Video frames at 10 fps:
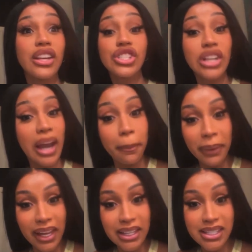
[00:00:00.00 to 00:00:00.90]
shit
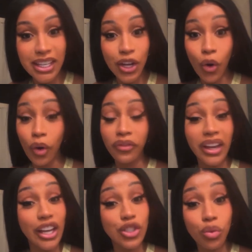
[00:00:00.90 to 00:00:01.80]
like BET or
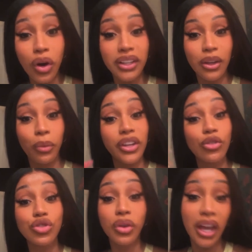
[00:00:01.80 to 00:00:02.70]
VH1 that we
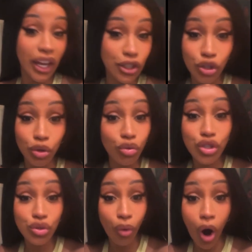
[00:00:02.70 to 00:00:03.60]
used to get
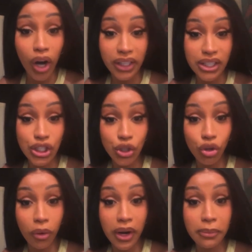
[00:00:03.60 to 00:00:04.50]
introduced to artists.
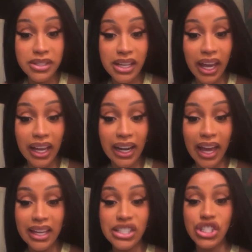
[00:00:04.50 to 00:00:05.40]
You know what I'm saying?
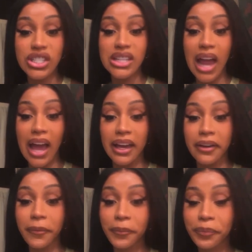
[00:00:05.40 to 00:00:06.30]
Like it's just
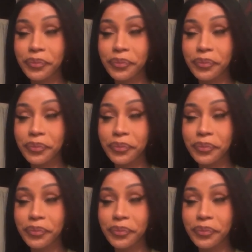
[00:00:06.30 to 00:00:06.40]
like